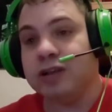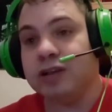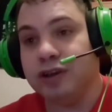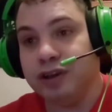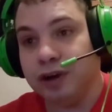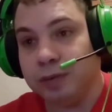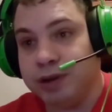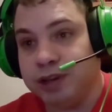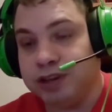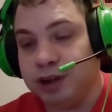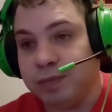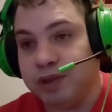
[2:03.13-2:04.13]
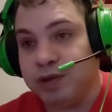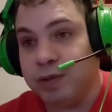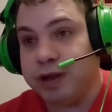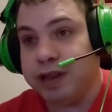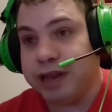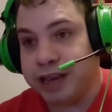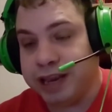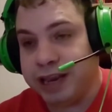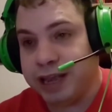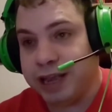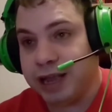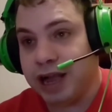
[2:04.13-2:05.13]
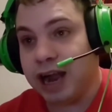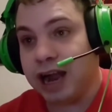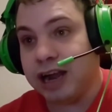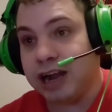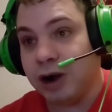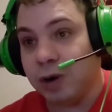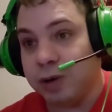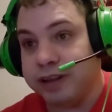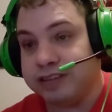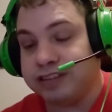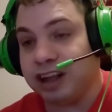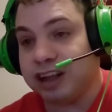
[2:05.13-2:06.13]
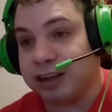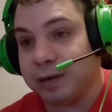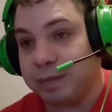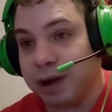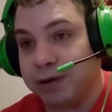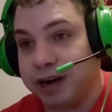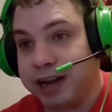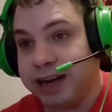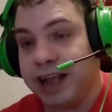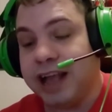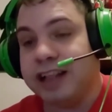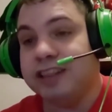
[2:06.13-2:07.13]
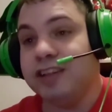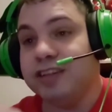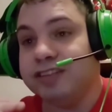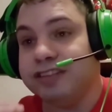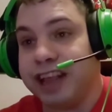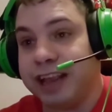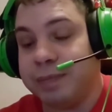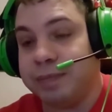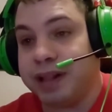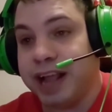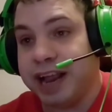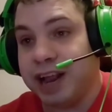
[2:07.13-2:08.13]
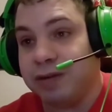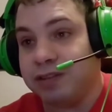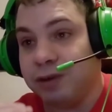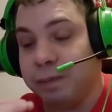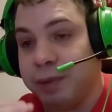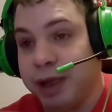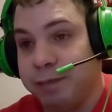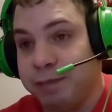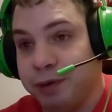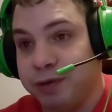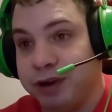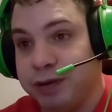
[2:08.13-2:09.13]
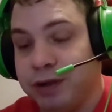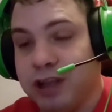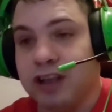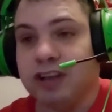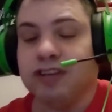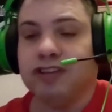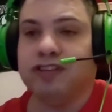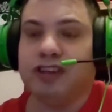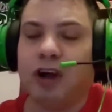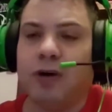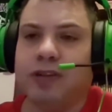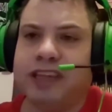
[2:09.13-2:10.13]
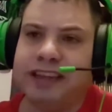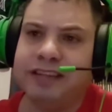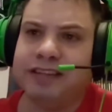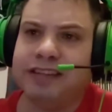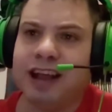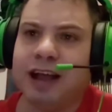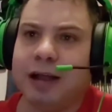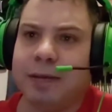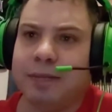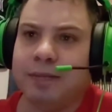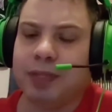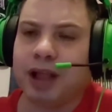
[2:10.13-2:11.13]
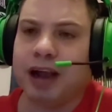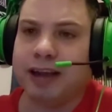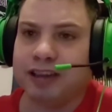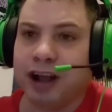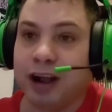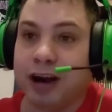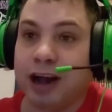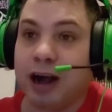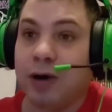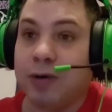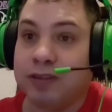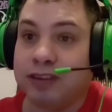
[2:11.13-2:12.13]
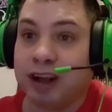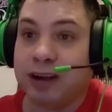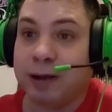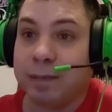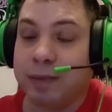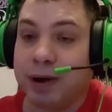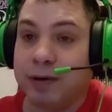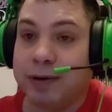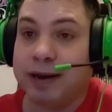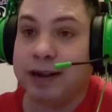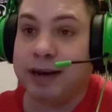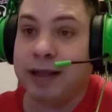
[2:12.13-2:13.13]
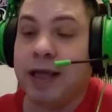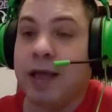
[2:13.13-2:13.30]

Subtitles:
WWE, I always talk about it the same day of the pay-per-view. So this time, I thought I'll talk about it